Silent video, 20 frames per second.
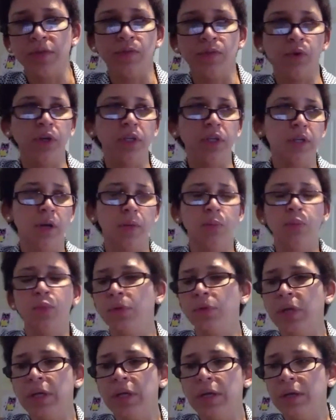For
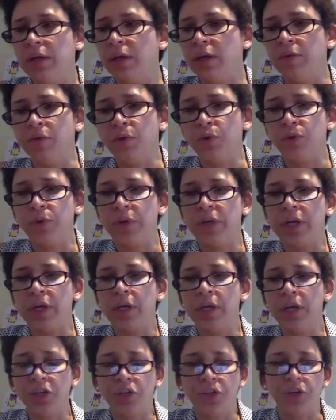example, if you're doing a
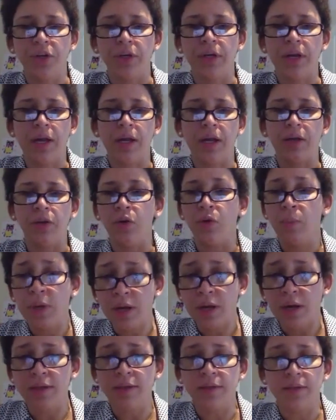kitchen and your
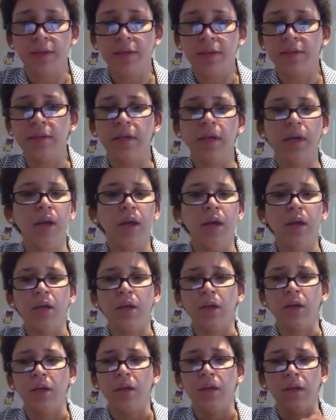appliances,
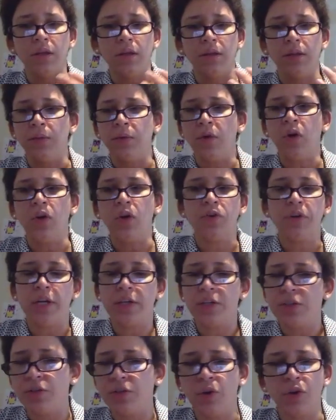the
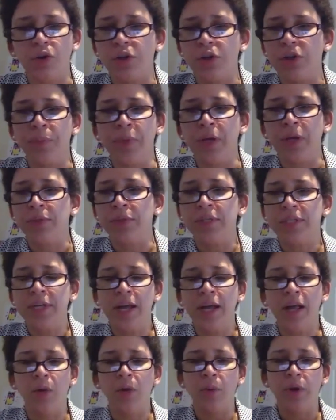contractor is not going to be able to
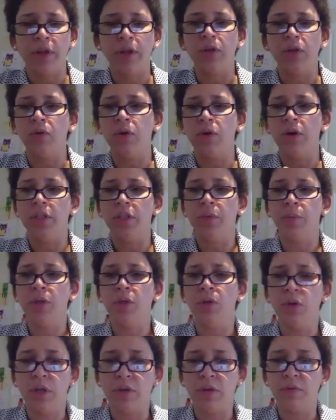tell whether you're going to be
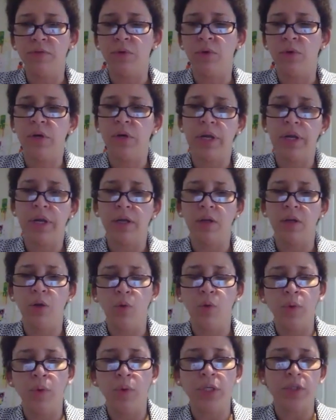looking for a
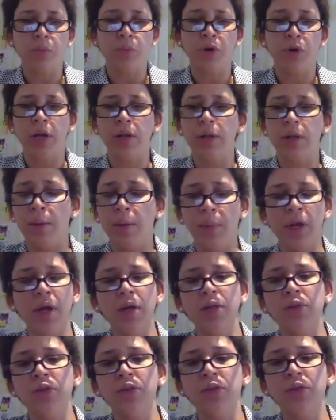low budget
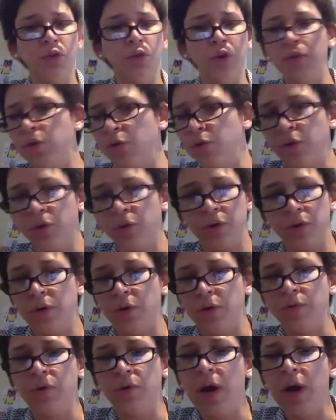appliance or you're going to
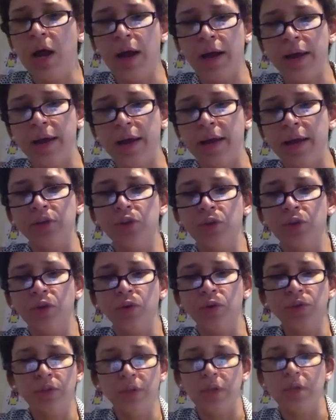go for high end. So
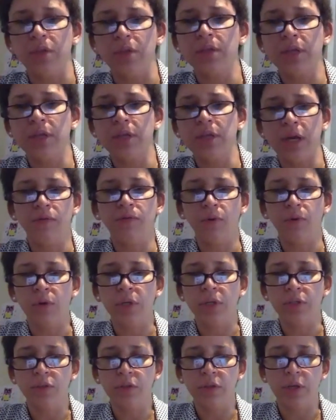those things kind of
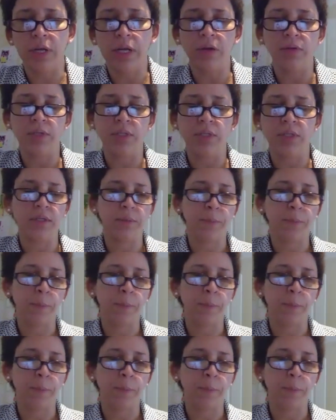fall into the allowances.